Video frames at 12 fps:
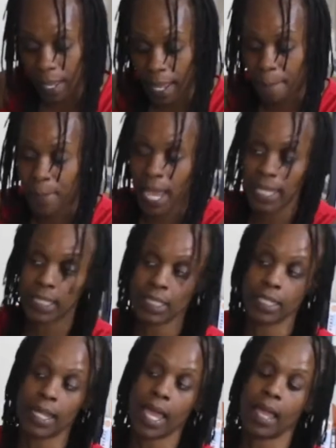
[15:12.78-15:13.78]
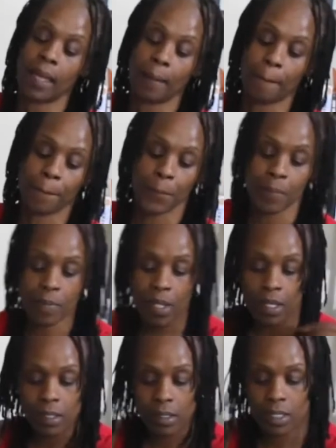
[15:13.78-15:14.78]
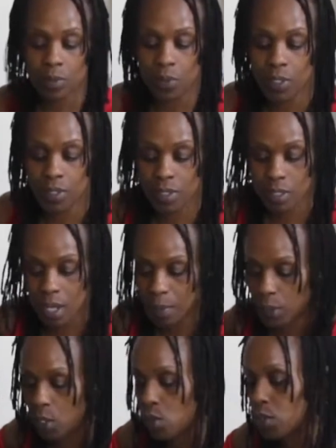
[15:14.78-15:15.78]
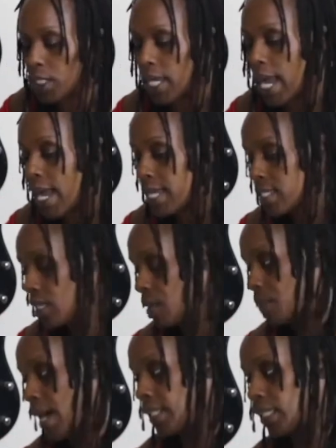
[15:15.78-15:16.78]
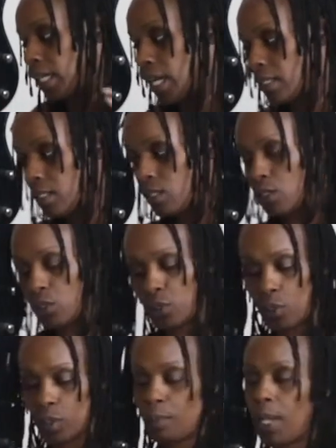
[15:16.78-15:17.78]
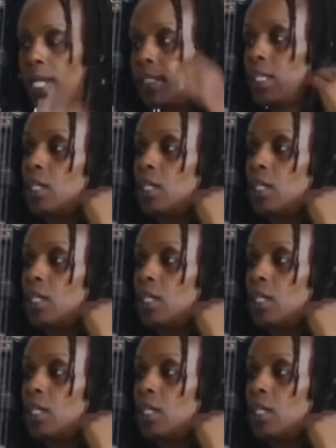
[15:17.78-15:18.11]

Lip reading: band back in the day. These were a couple of older guys getting back together, you know, doing a band